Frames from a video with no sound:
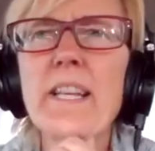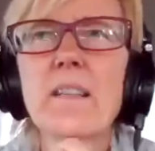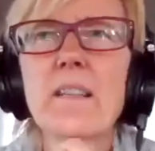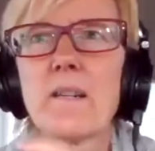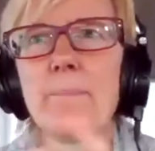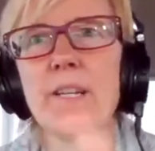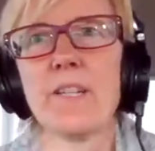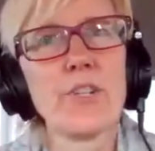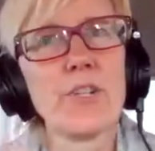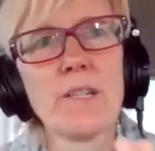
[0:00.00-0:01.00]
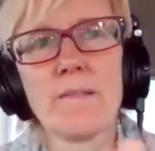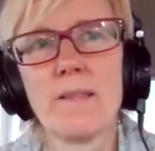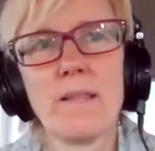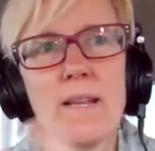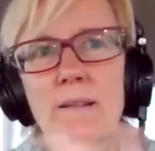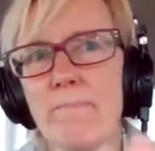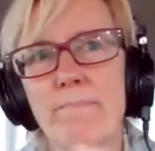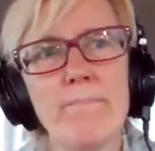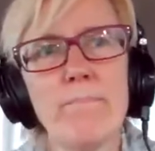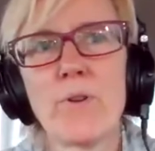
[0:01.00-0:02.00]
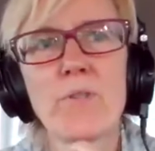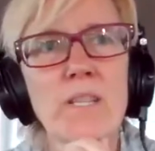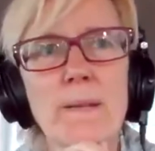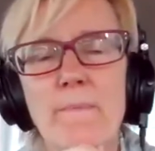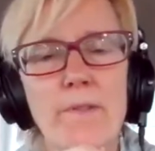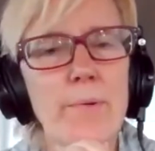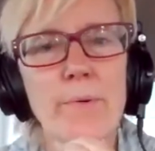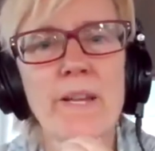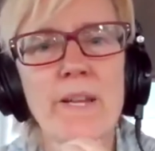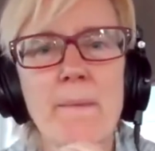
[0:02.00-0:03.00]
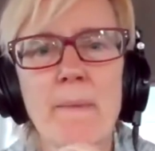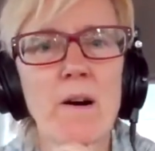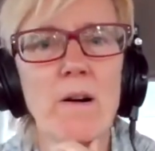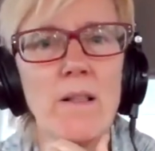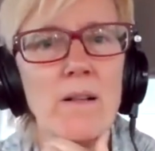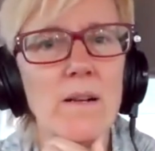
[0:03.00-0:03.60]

a little bit, just like mostly but through email.